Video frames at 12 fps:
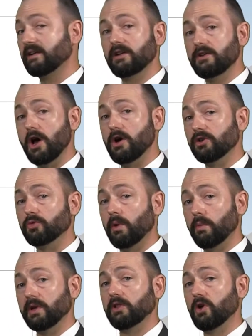to notice
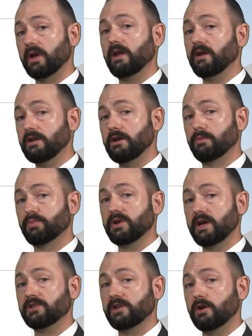when we look at a yield
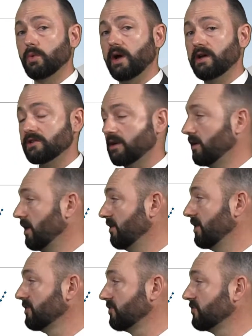prediction equation, and
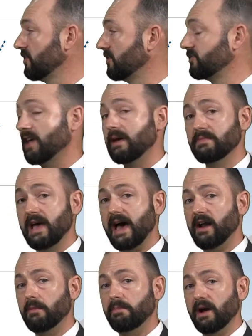this is the same
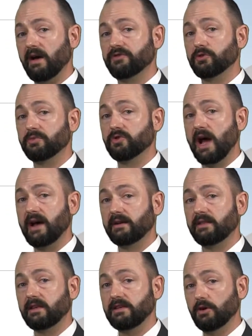data, but I've
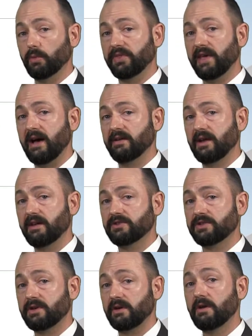subtracted the yield without
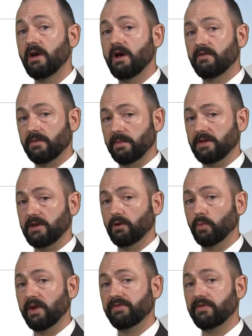nitrogen from the
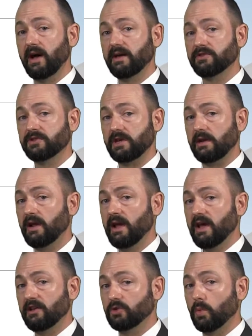yield with nitrogen.
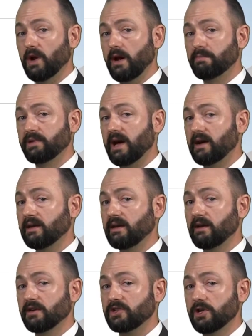And so what I'm plotting
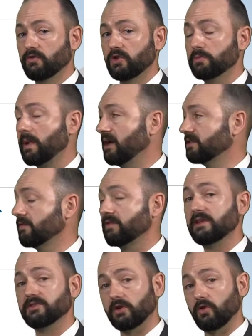here is yield
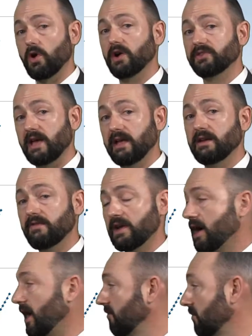responsiveness across the
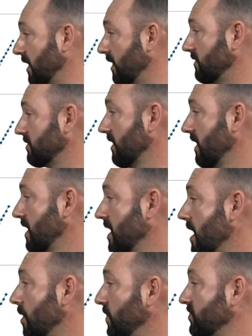NDVI range.
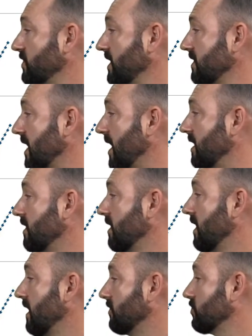And we see that
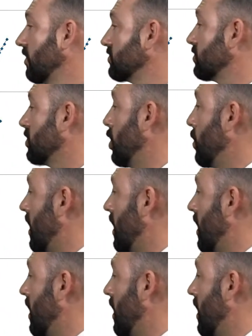it starts to go